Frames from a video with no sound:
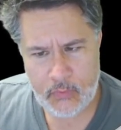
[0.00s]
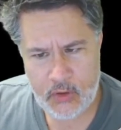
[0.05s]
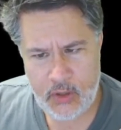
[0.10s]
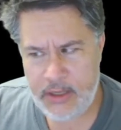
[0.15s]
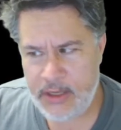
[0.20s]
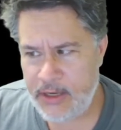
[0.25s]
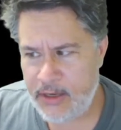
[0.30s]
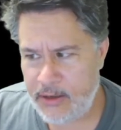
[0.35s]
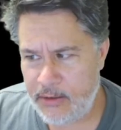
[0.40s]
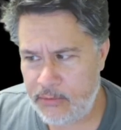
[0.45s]

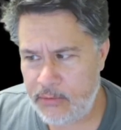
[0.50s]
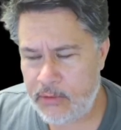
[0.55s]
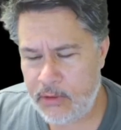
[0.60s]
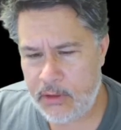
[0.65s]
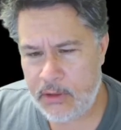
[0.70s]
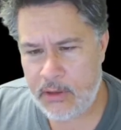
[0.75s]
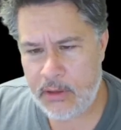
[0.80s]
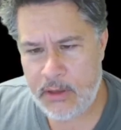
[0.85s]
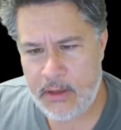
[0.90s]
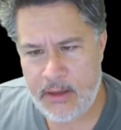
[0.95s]
you know,
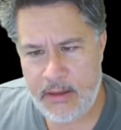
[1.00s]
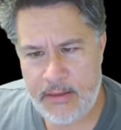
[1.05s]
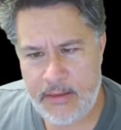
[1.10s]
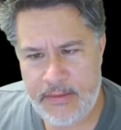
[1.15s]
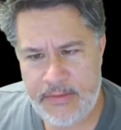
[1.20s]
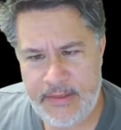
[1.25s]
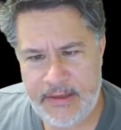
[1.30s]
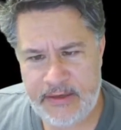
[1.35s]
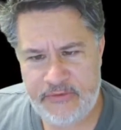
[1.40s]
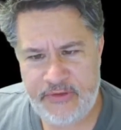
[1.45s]

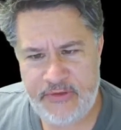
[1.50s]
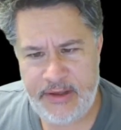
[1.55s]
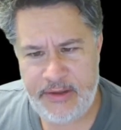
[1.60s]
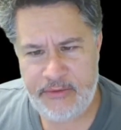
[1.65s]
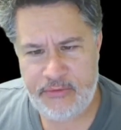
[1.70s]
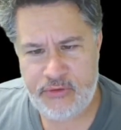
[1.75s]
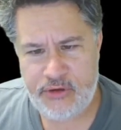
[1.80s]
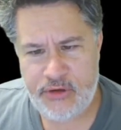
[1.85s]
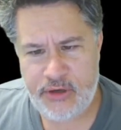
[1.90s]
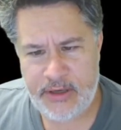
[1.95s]
things that
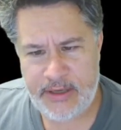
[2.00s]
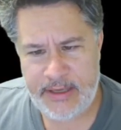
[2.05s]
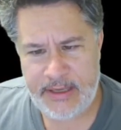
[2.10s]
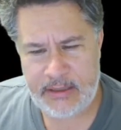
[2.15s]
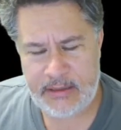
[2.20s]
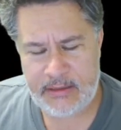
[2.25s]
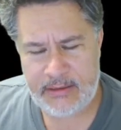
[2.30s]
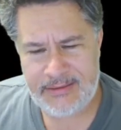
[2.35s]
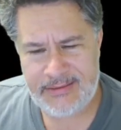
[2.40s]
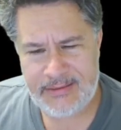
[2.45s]
you cook
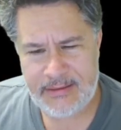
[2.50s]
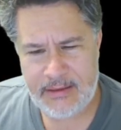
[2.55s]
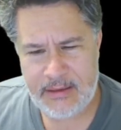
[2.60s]
in.